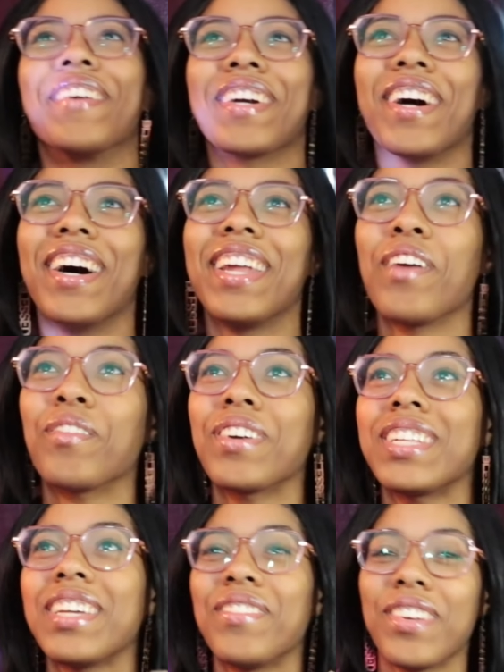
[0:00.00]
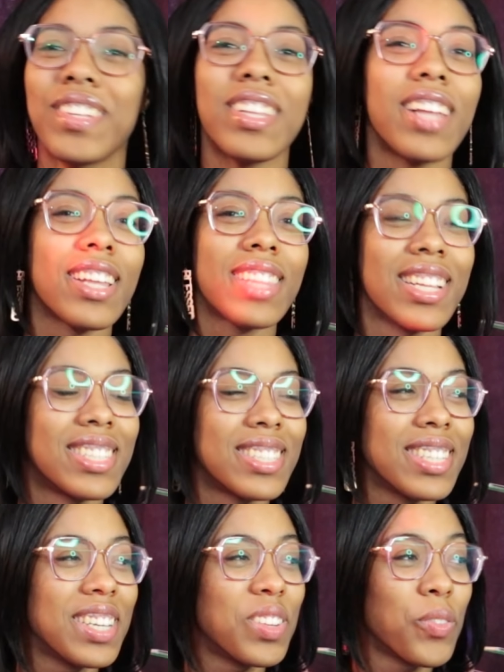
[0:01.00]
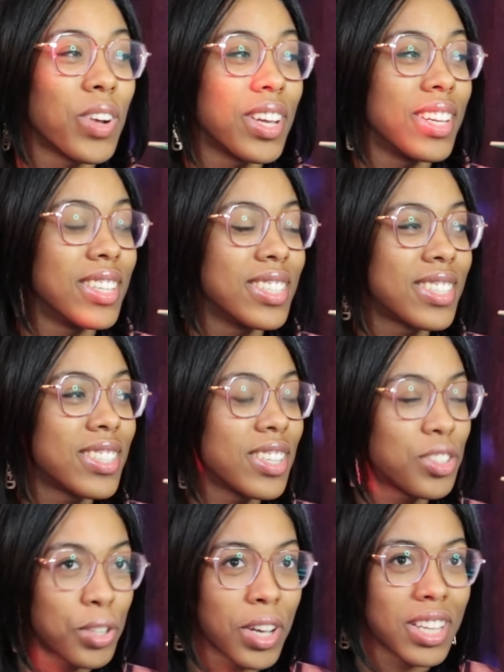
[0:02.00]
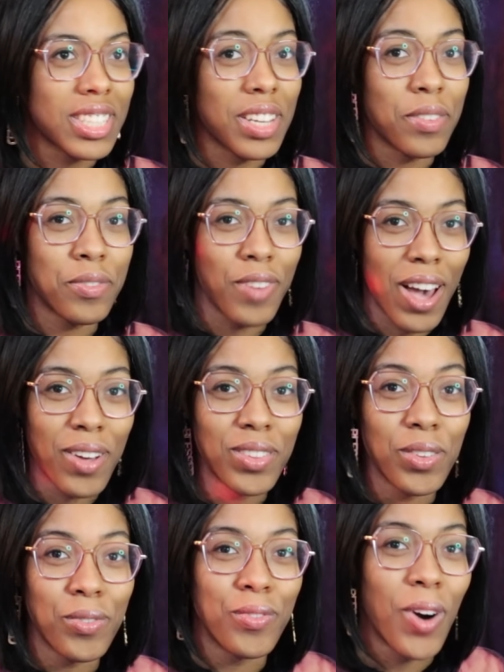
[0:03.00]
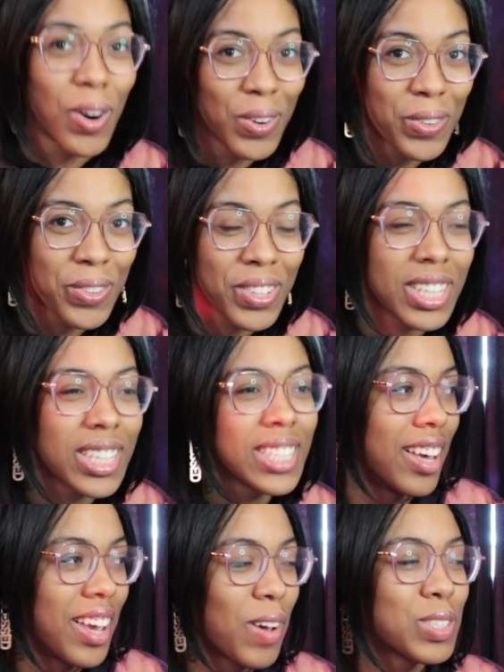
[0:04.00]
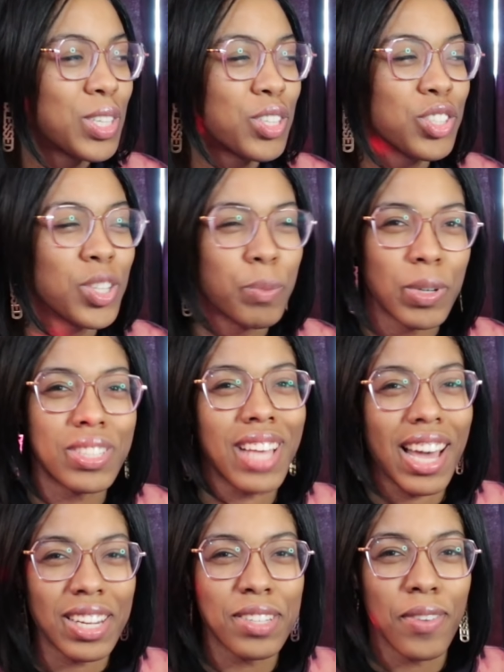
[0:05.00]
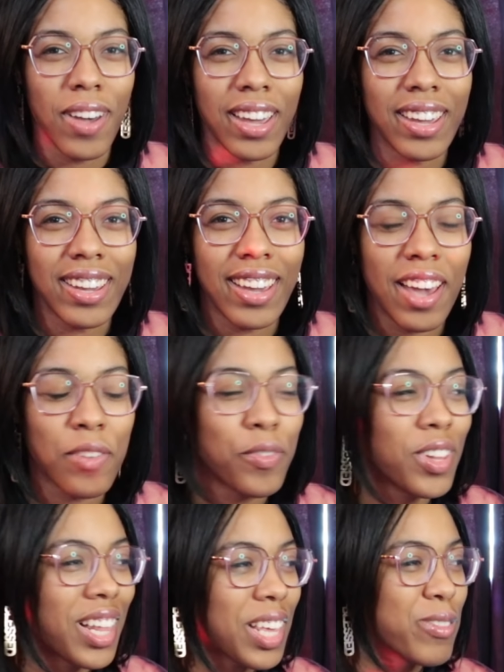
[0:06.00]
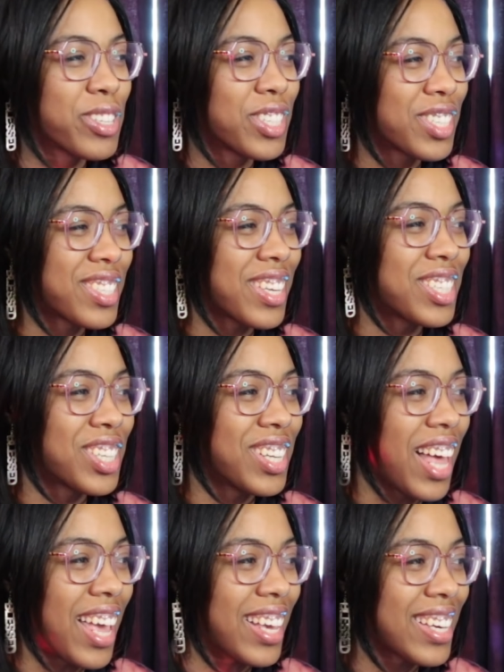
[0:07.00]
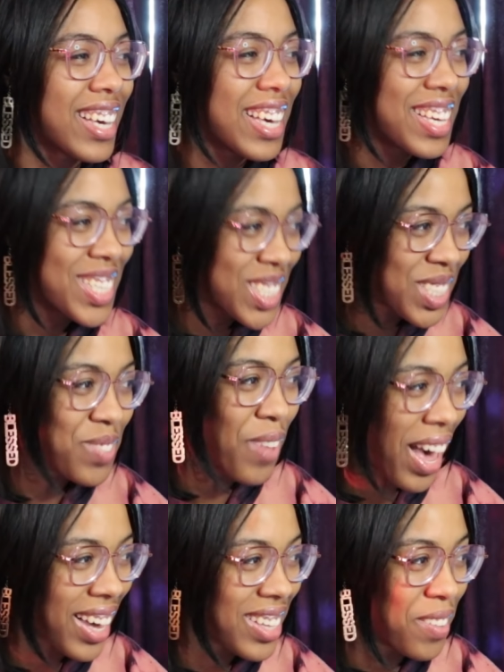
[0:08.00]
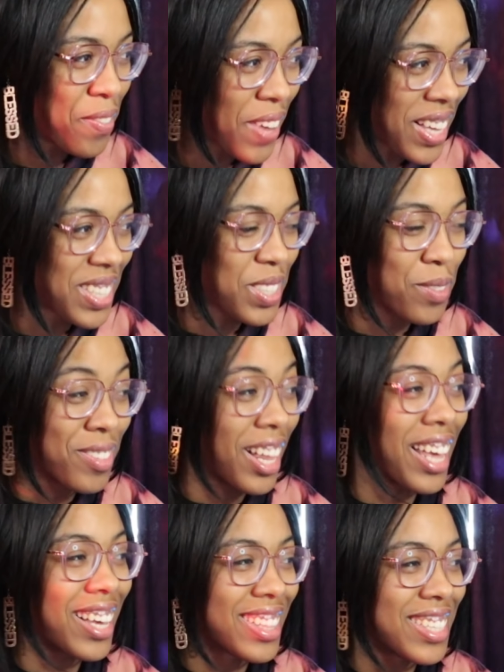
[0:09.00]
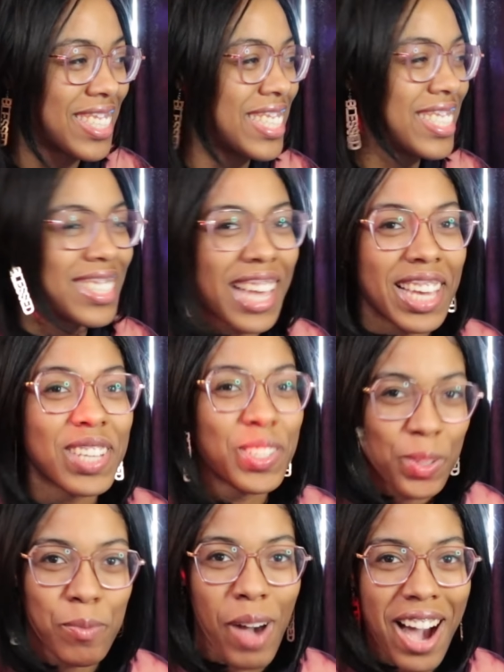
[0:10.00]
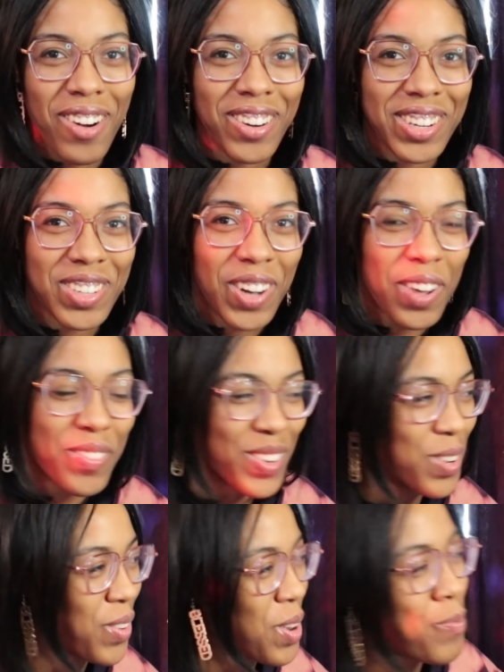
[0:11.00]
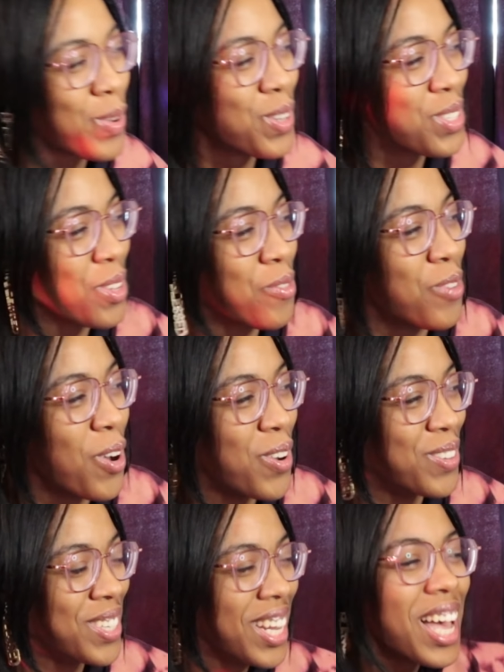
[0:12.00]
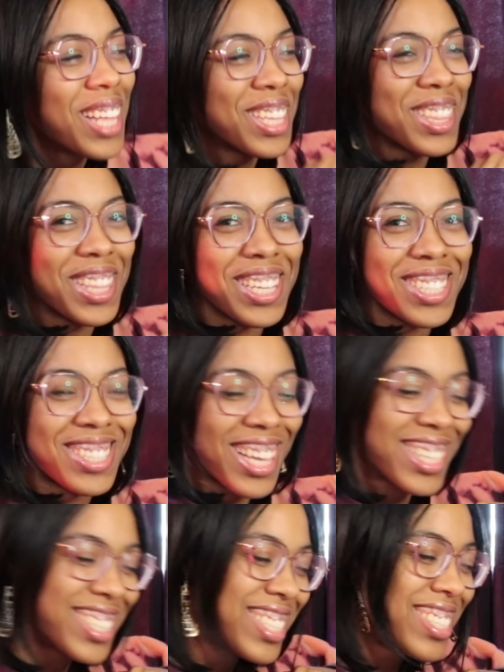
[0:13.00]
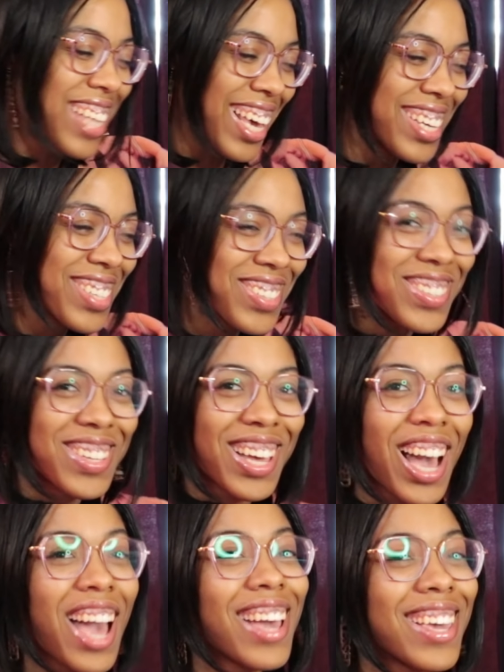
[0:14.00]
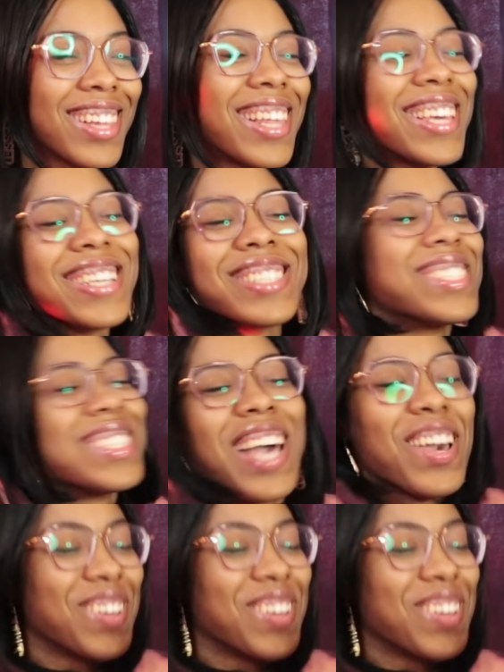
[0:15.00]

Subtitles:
my god, I really like that scene when Tsukasa found the phone. It was just super satisfying. I feel like it was just such a like smack in the face of like, this is Senku power, you know what I mean? When he pulls the phone, the thing says Senku, it's just